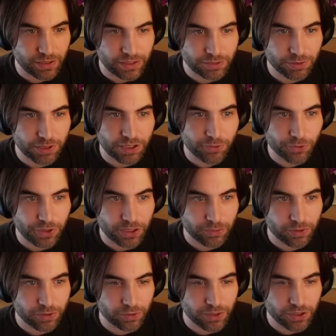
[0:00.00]
very
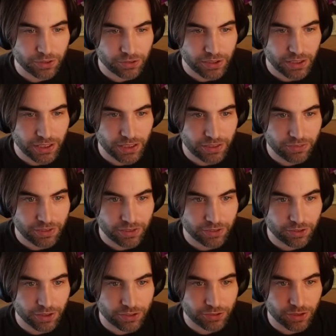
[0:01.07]
readable. When you see a level, you
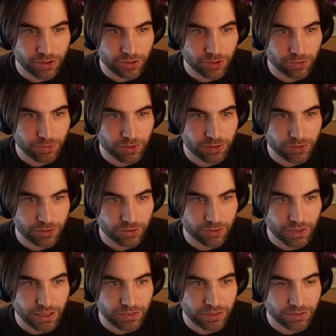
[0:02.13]
actually know where to look
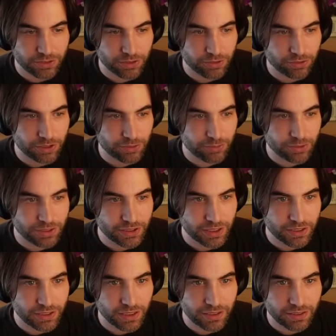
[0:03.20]
at, so I really appreciate
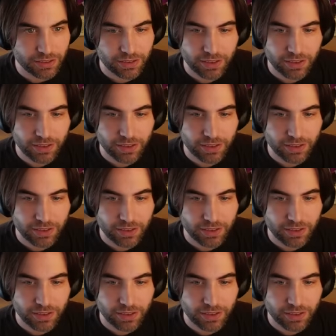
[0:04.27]
that.